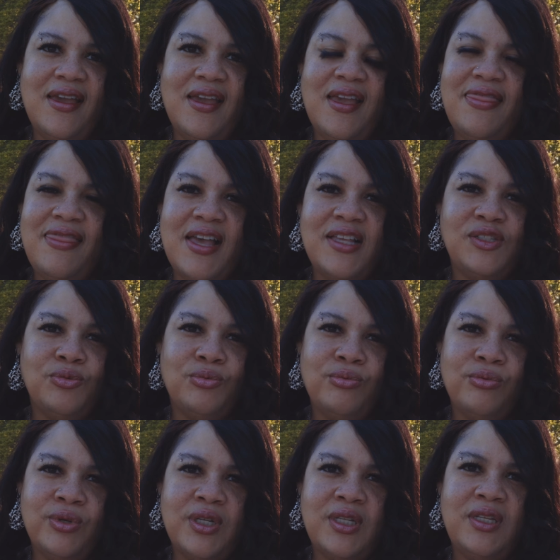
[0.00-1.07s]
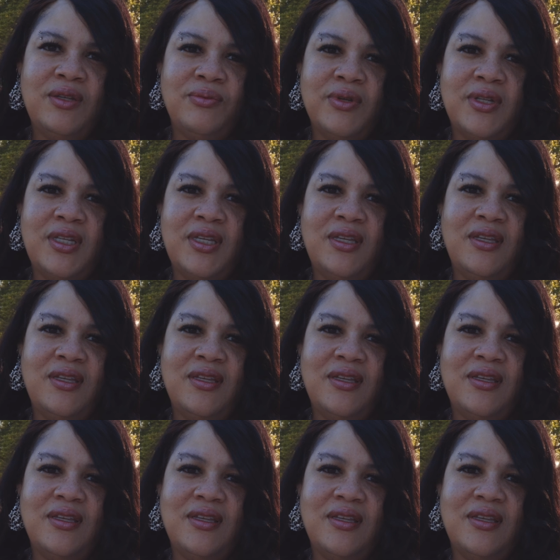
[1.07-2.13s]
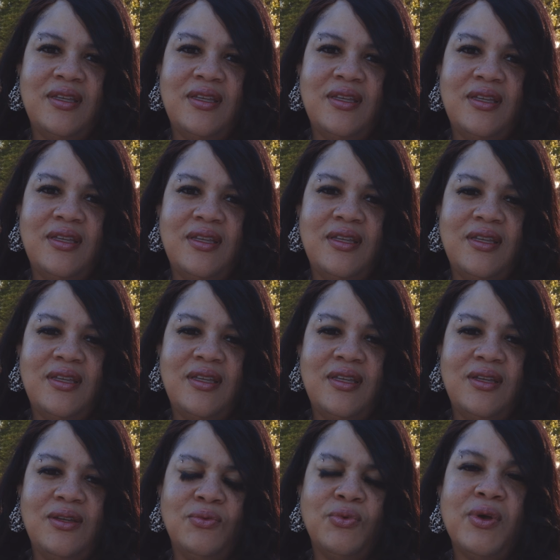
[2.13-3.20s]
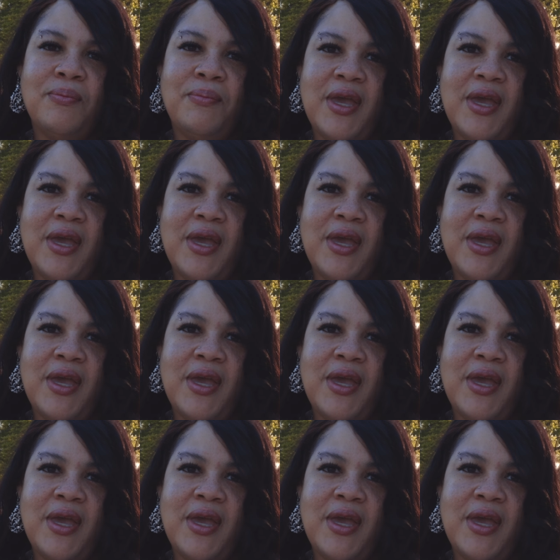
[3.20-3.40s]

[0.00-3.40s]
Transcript: And that's really, really what